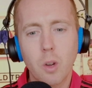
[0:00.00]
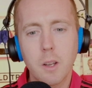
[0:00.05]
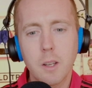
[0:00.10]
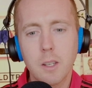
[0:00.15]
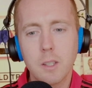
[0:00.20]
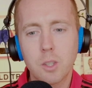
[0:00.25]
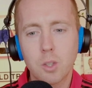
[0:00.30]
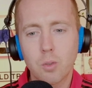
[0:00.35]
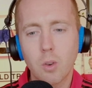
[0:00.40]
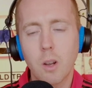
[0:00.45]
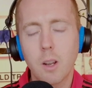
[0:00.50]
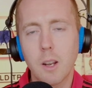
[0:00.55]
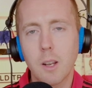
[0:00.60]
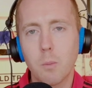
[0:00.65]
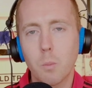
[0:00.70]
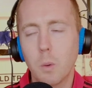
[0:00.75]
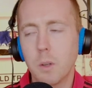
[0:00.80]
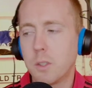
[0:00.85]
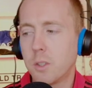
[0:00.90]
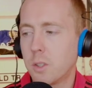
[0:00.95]
is
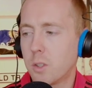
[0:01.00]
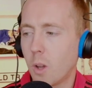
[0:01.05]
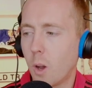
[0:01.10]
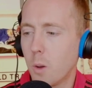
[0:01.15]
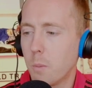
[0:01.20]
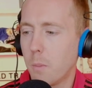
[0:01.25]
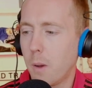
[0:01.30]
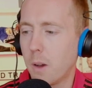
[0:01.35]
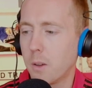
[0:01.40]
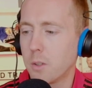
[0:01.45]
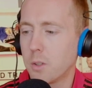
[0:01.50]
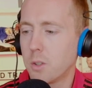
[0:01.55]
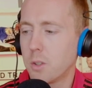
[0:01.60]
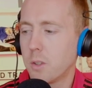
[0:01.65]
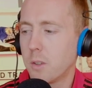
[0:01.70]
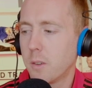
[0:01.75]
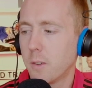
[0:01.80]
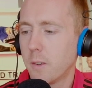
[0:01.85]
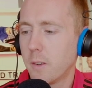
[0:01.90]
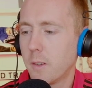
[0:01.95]
struggling with so much,
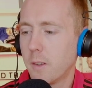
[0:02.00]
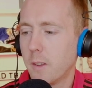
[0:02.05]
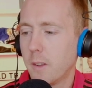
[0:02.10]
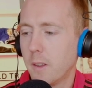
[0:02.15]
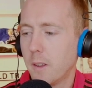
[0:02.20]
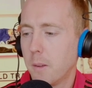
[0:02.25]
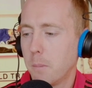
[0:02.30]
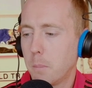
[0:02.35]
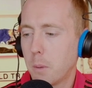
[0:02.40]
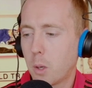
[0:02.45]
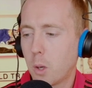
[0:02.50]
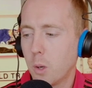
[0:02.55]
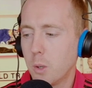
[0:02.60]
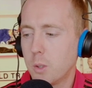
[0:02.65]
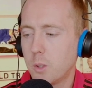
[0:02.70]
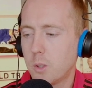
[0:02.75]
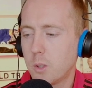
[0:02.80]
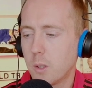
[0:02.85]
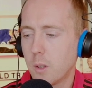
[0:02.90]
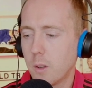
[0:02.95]

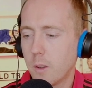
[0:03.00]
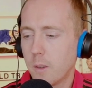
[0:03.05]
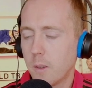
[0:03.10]
because